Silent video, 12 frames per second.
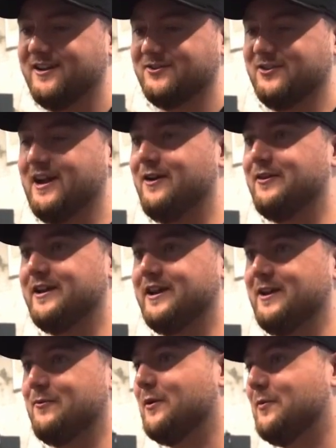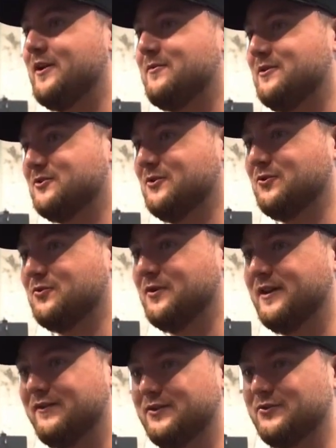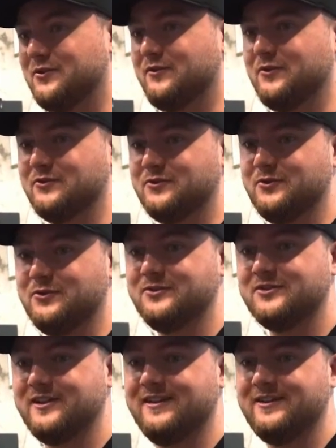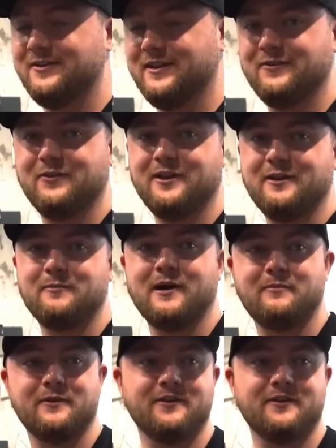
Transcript: So now like in 1 week, we sold 3 1103 rose golds, and they're like really popular.